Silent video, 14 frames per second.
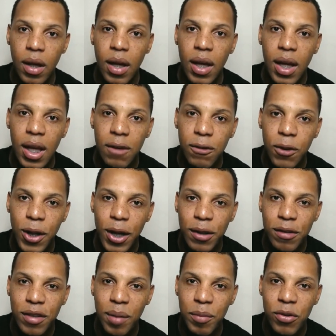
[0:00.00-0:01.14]
If you like this
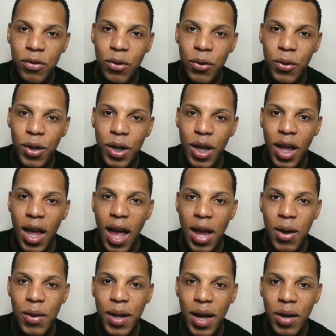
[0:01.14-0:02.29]
episode, and you
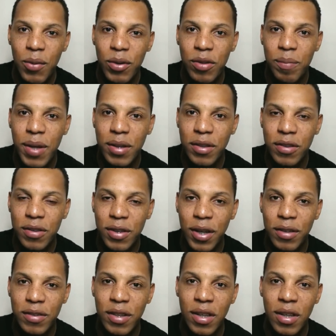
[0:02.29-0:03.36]
like what's being discussed,